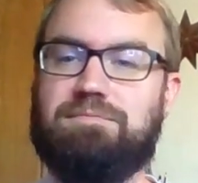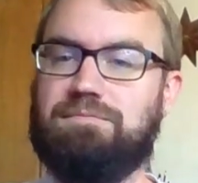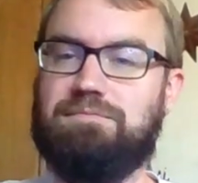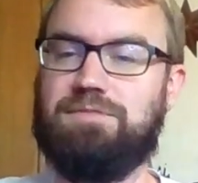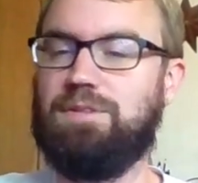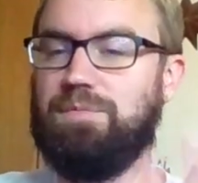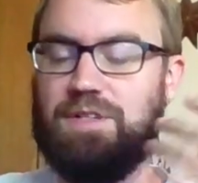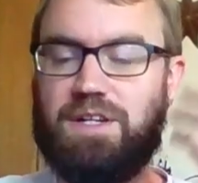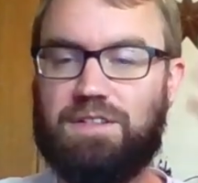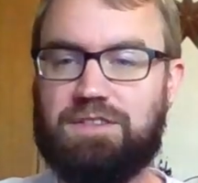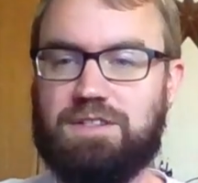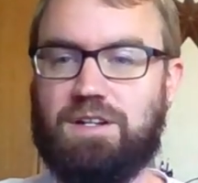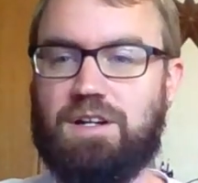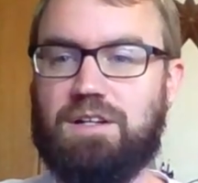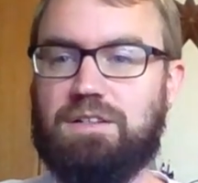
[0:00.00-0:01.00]
something I
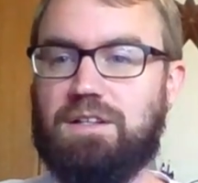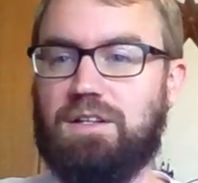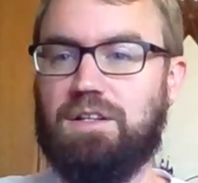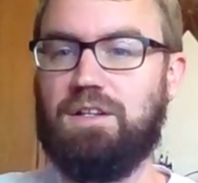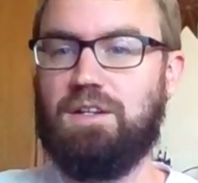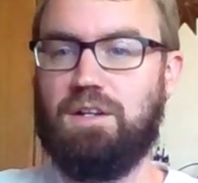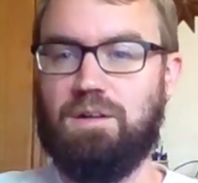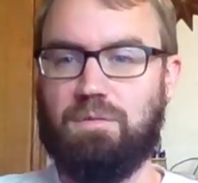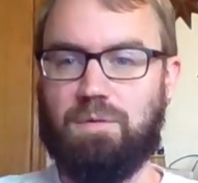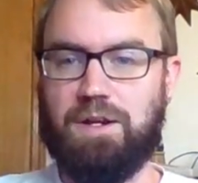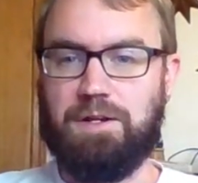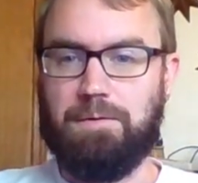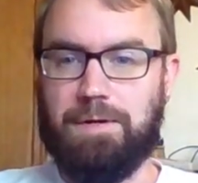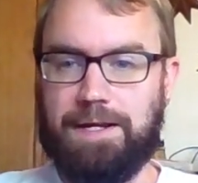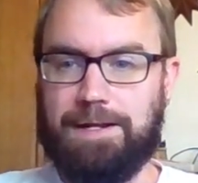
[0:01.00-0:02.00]
saw right
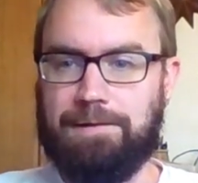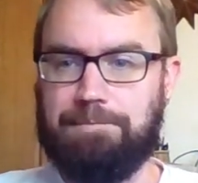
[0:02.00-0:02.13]
away.